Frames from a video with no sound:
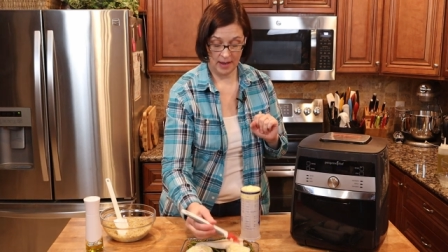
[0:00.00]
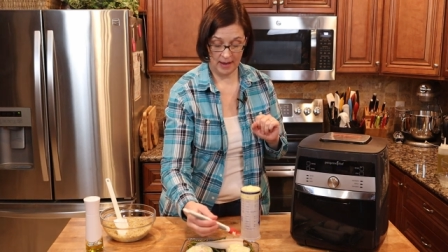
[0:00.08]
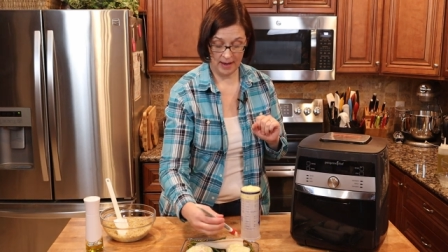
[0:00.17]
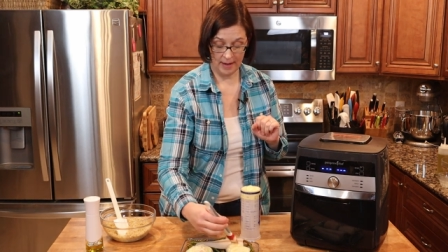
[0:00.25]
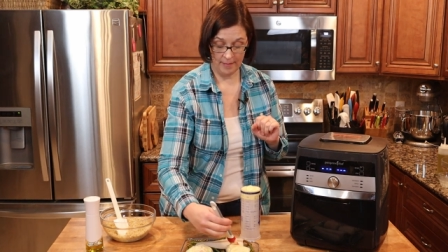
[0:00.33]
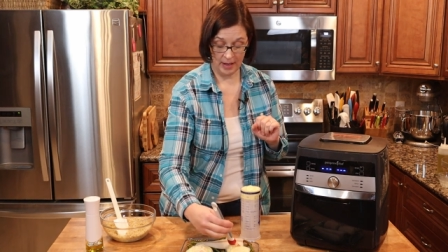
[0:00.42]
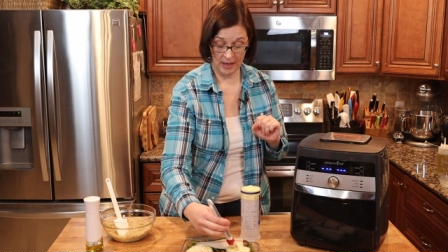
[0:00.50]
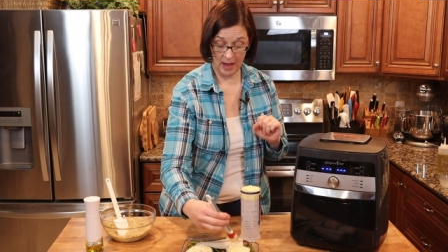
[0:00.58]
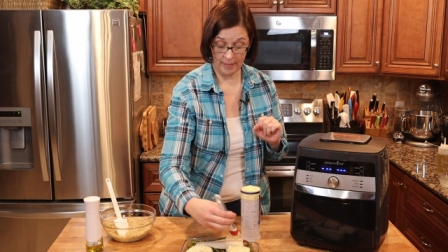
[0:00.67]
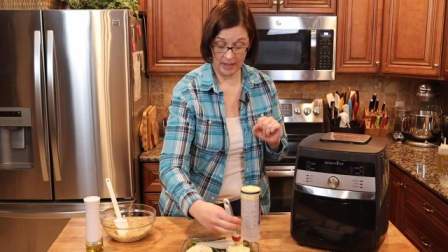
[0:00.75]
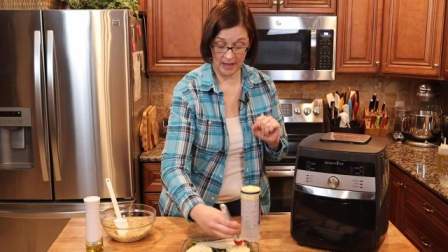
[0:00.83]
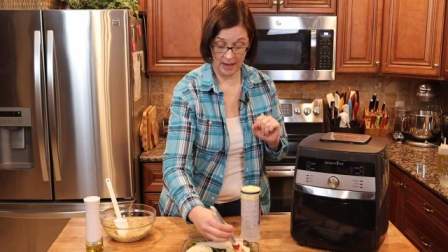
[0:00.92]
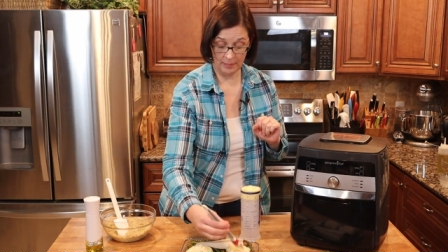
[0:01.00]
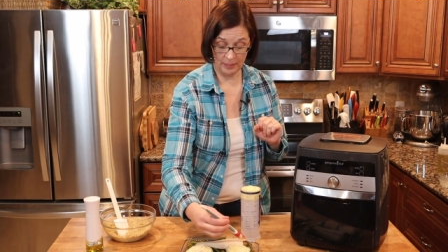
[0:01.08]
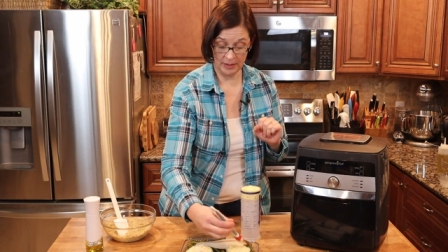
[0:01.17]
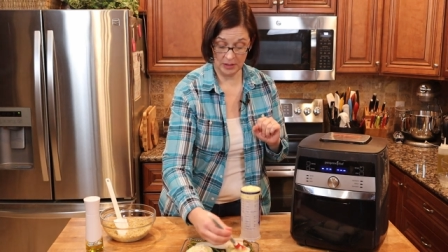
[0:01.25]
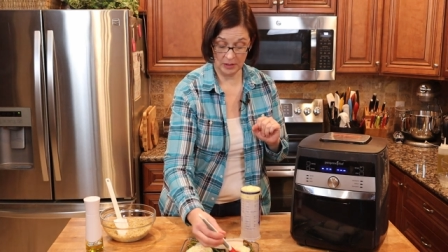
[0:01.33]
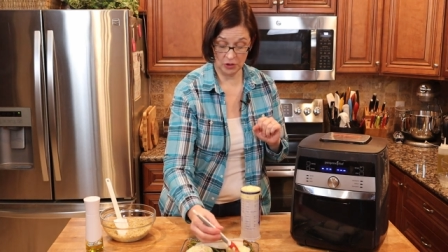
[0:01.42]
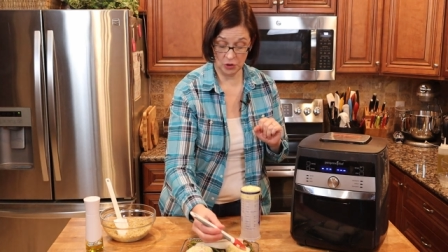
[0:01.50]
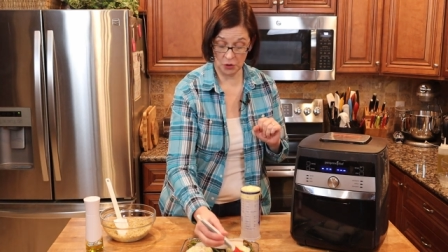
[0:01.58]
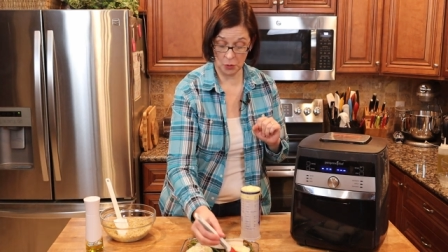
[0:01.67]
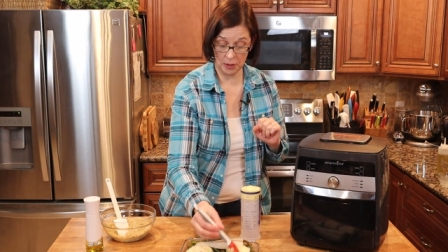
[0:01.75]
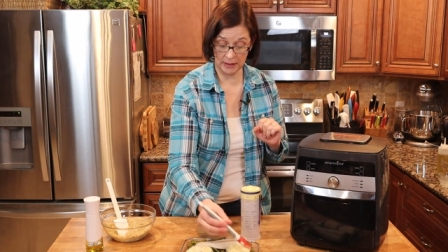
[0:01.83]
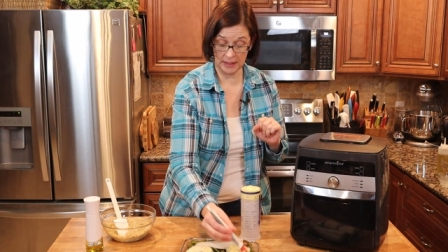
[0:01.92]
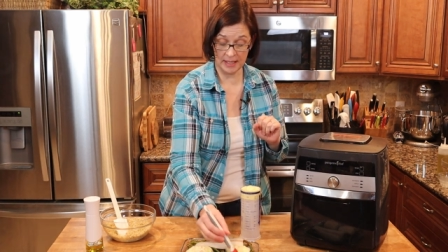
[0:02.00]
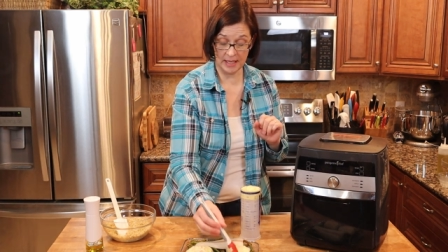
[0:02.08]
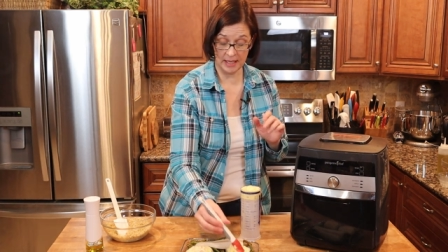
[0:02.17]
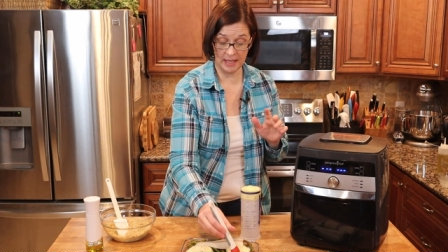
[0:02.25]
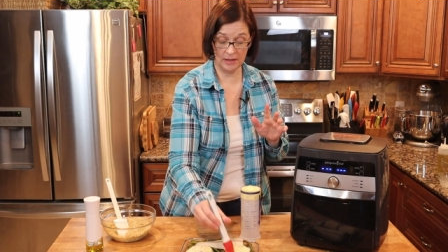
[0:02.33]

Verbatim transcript: um, coming up shortly.